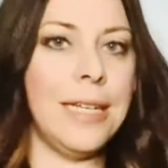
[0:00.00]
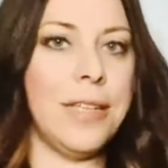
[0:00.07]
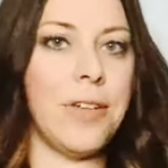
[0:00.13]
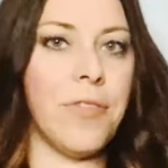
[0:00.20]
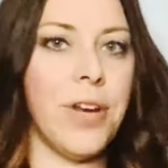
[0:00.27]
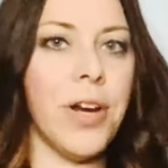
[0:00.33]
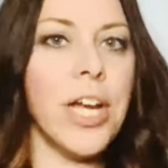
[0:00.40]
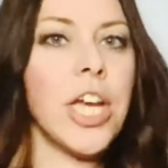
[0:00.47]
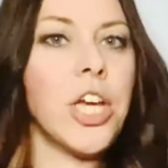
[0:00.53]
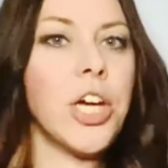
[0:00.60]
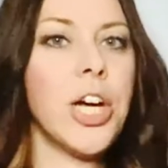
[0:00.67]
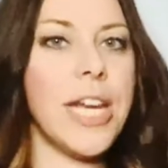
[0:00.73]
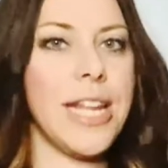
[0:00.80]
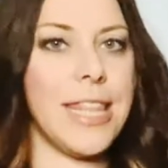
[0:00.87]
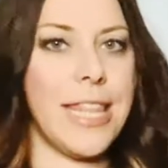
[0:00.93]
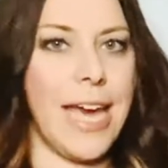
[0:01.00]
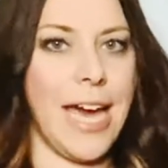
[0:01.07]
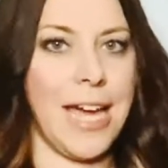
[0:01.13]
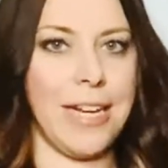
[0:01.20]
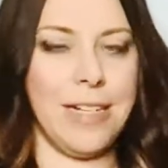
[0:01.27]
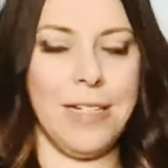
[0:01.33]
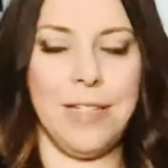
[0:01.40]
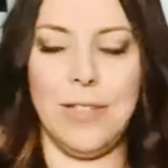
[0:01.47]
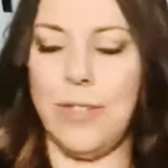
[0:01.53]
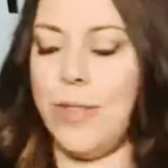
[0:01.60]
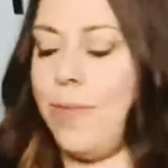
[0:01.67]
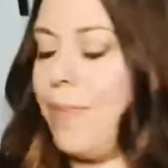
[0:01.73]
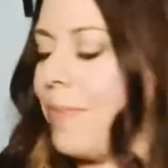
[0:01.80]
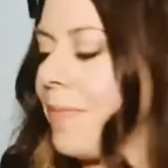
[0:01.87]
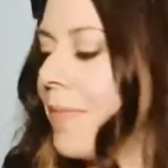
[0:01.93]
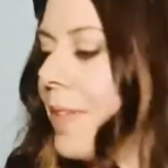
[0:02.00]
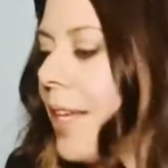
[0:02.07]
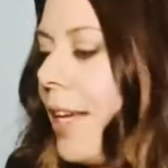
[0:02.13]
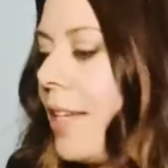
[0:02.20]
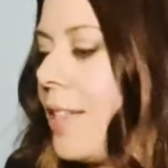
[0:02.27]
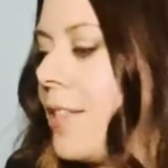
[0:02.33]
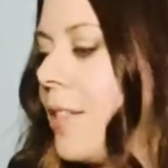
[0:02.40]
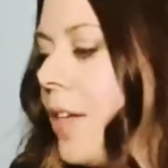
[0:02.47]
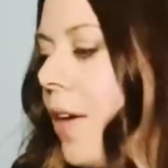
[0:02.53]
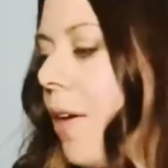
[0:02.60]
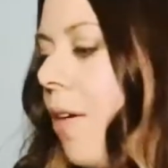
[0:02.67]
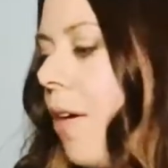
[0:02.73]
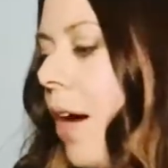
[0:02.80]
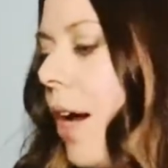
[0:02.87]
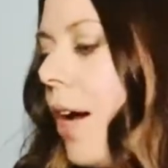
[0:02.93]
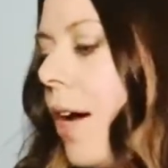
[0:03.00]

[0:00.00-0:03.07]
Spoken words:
very good at that. So